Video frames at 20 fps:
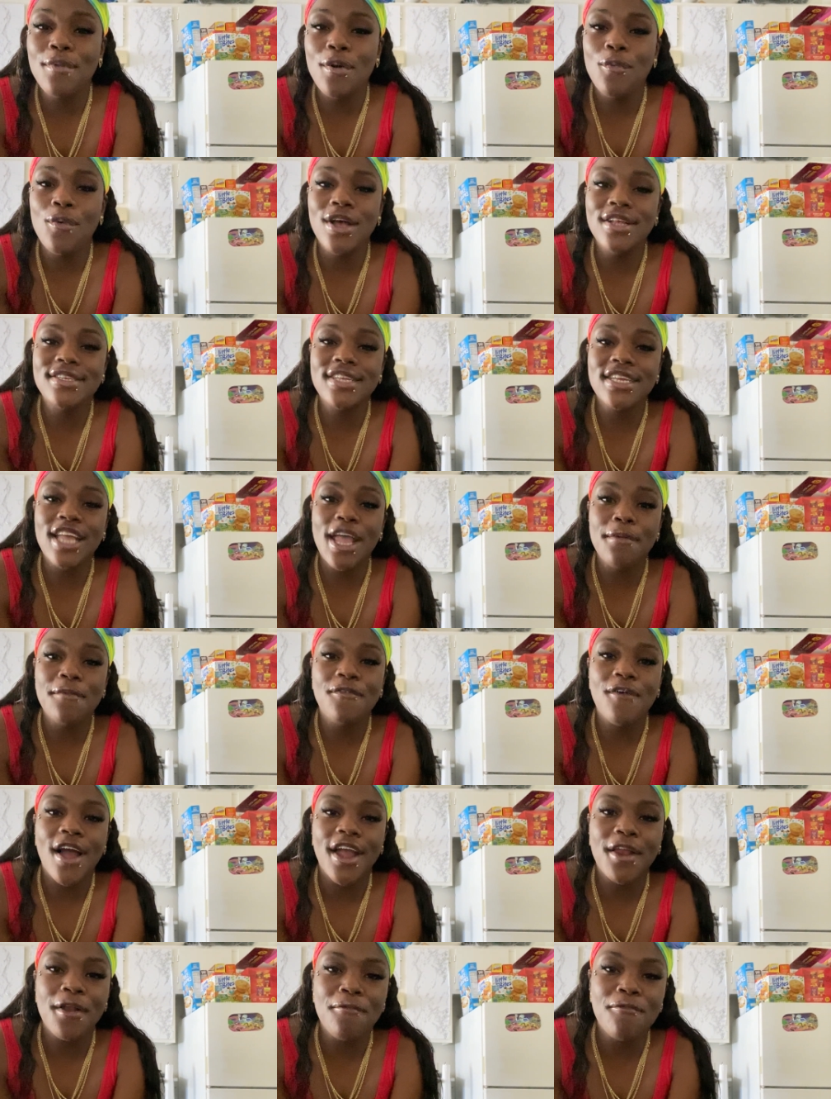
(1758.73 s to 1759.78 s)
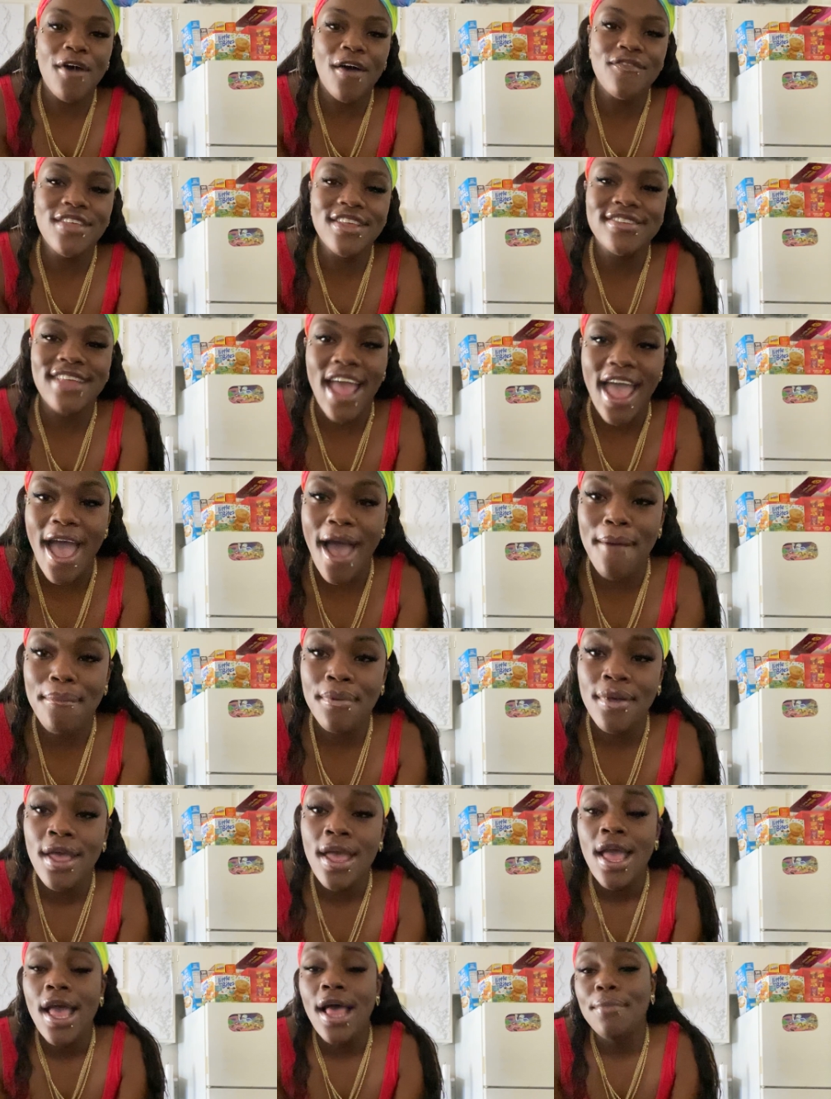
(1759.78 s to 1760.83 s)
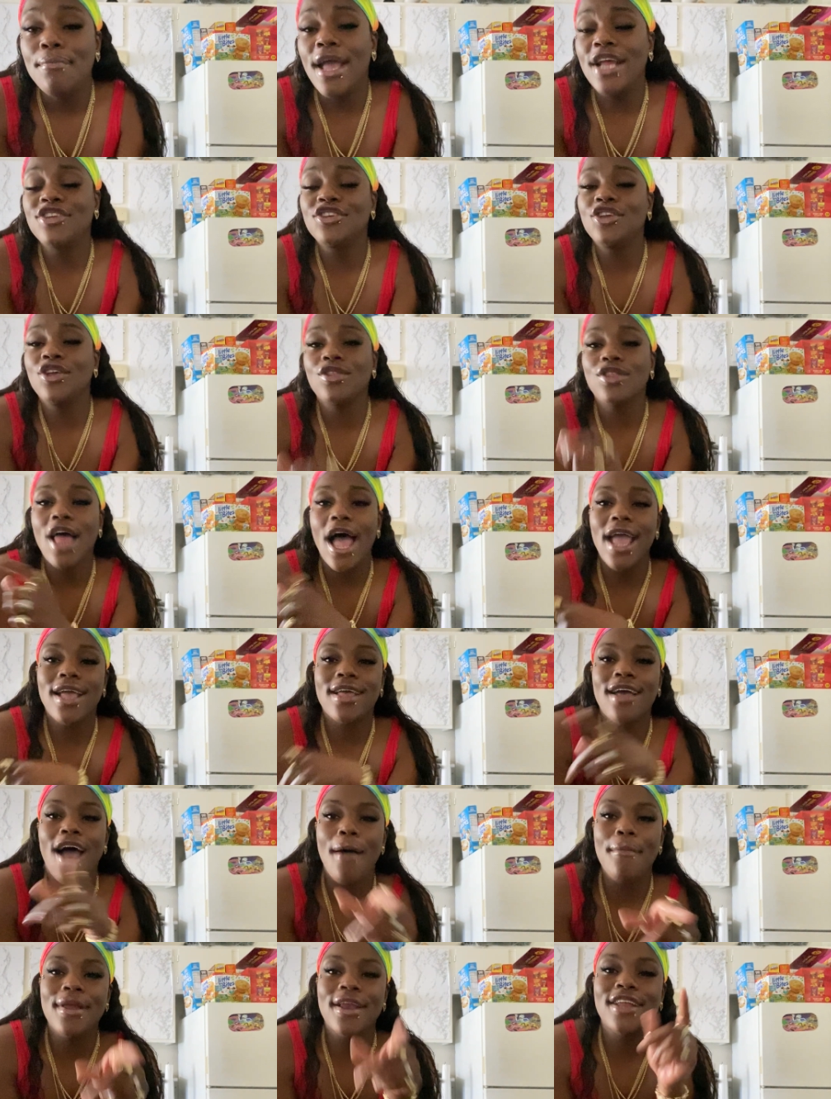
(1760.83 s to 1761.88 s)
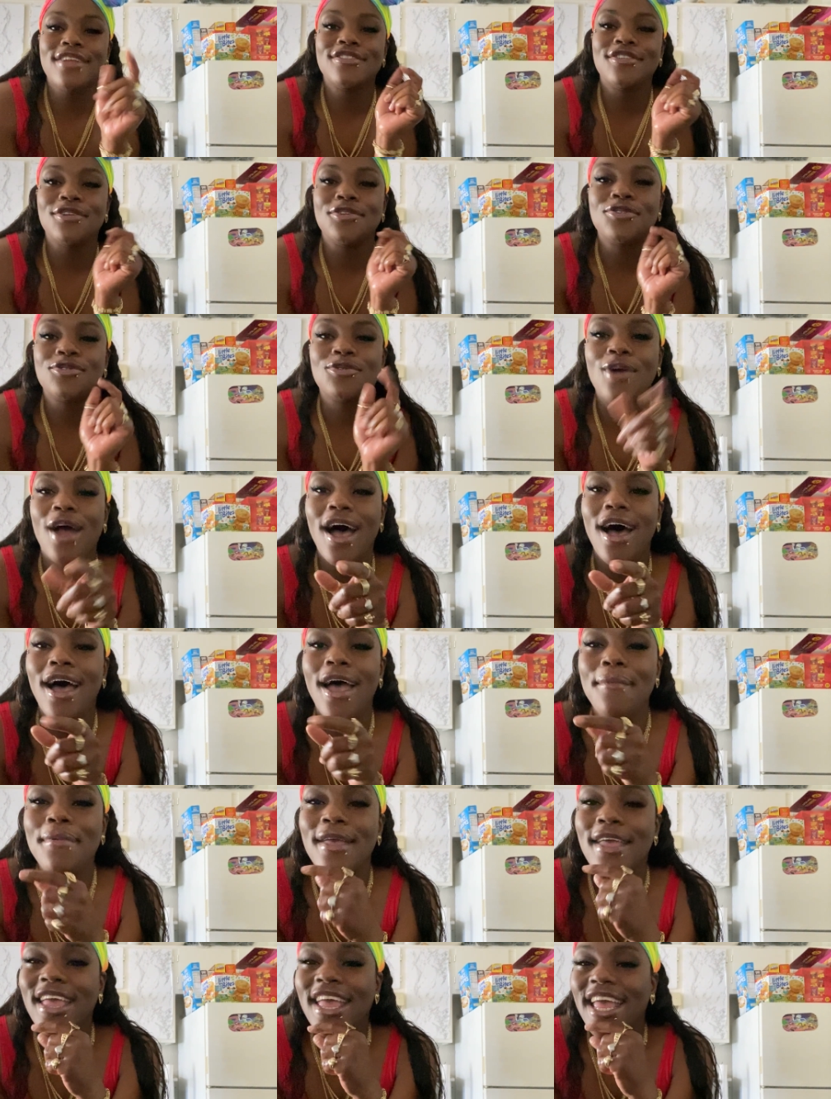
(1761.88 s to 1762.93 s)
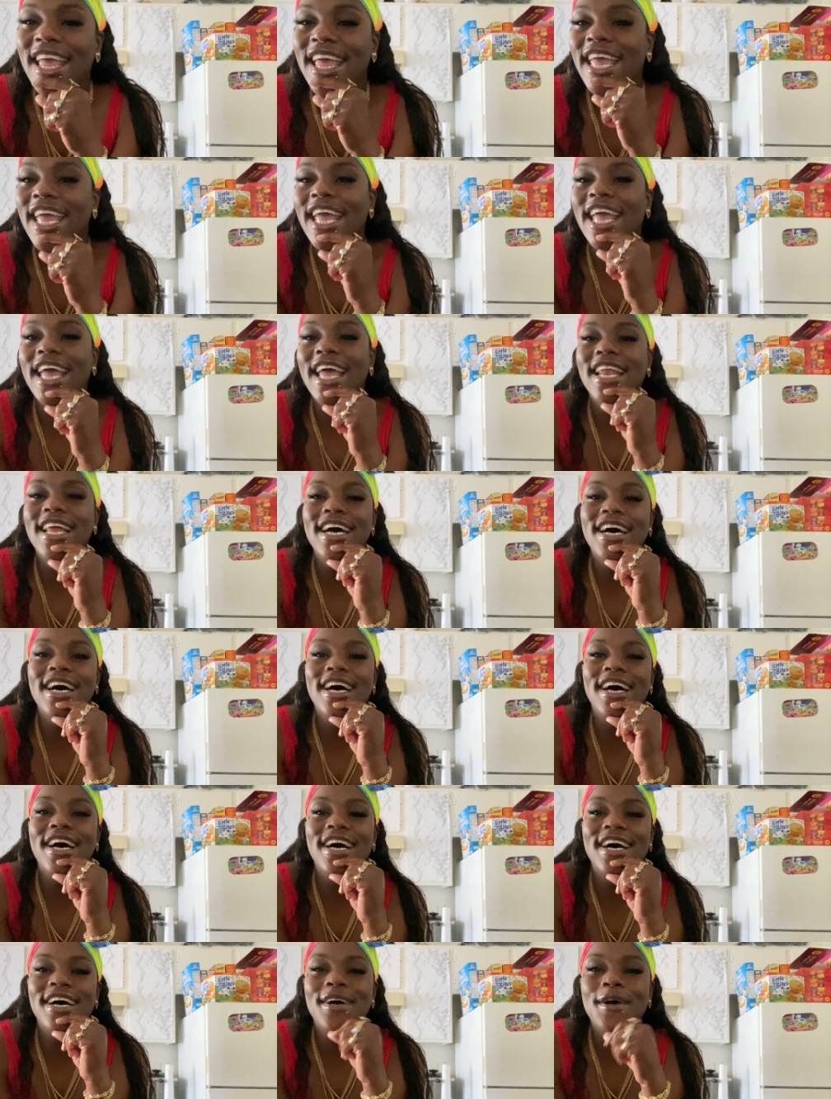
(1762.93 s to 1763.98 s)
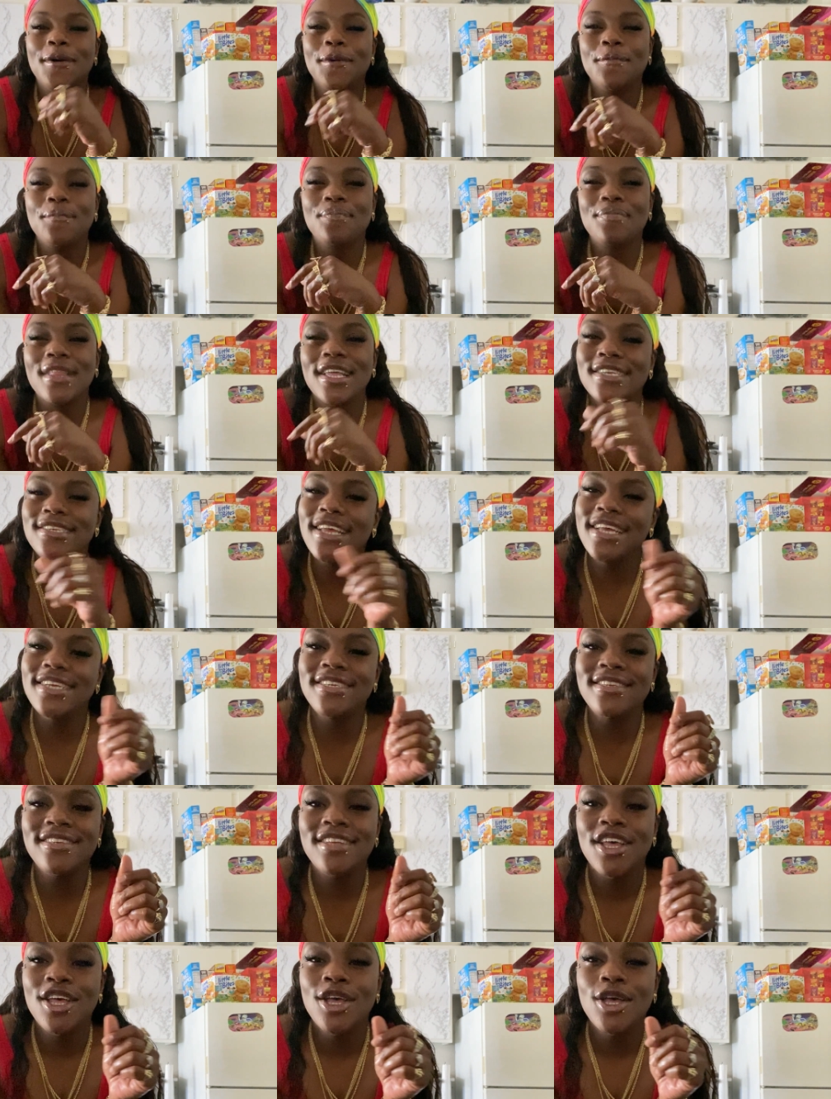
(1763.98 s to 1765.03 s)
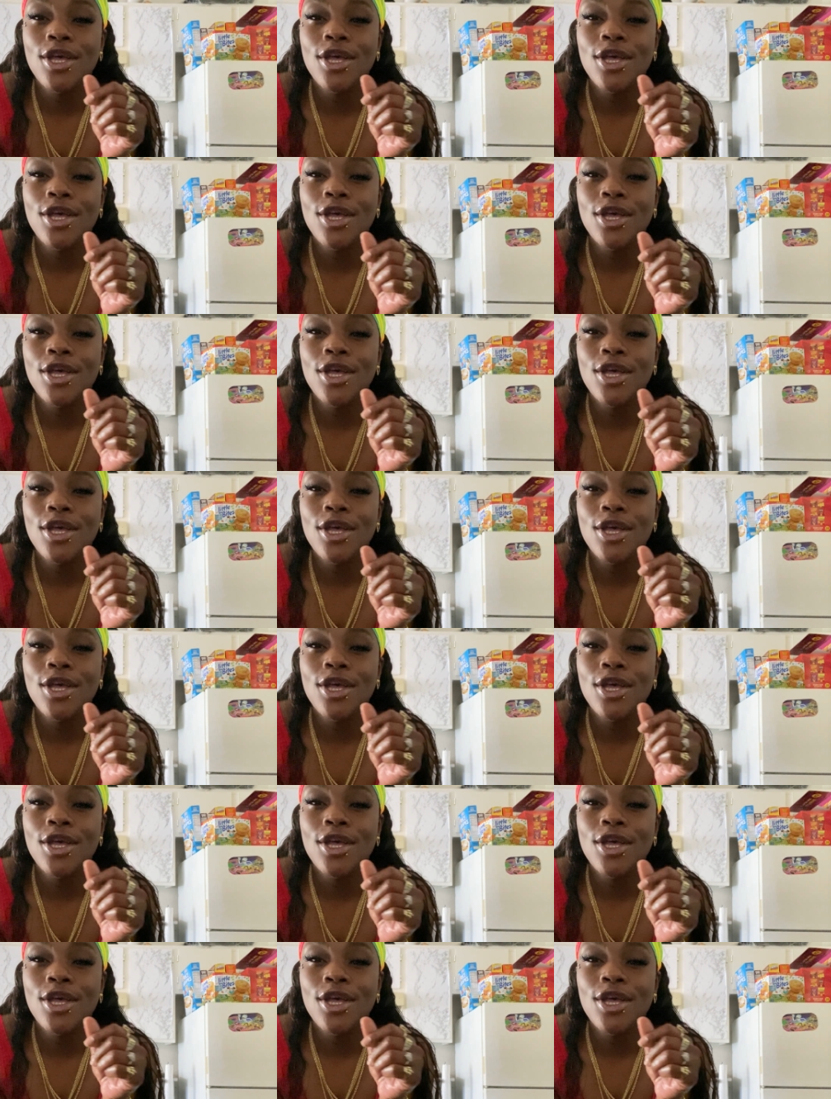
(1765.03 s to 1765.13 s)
But once again, before I get up off this app, make sure you like, comment, and subscribe, and uh, just